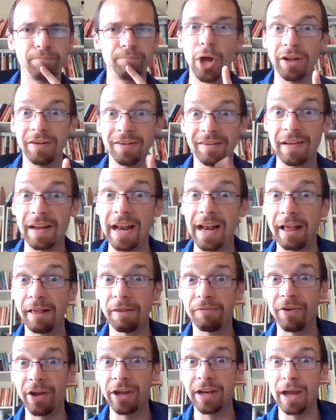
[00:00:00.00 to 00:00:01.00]
But
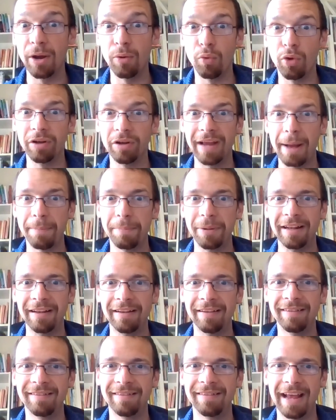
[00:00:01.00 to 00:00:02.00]
let's find out what
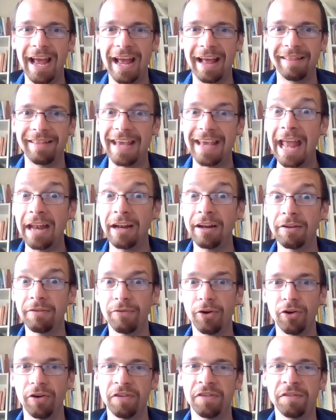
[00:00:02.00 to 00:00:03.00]
happens at the end
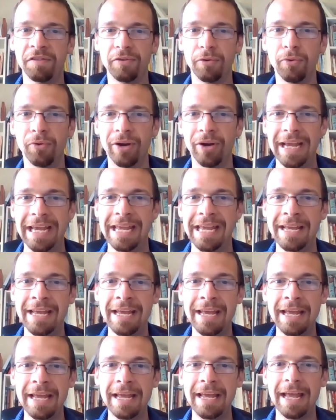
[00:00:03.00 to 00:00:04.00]
of our story.
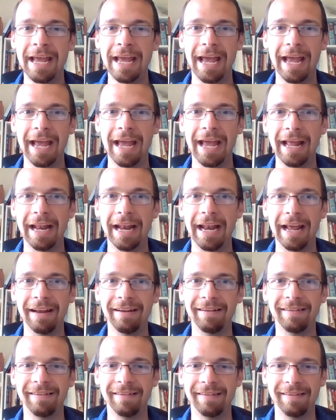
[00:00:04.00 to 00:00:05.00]
Uh,
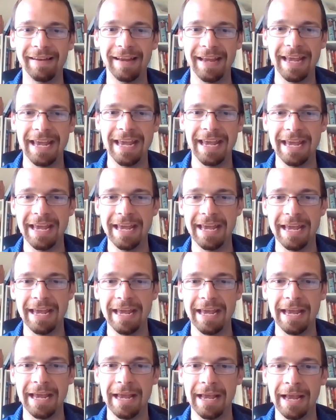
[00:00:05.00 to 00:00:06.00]
let's
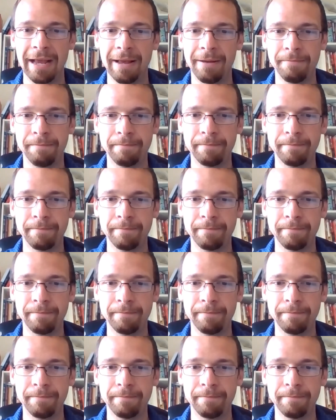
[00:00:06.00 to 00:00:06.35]
see.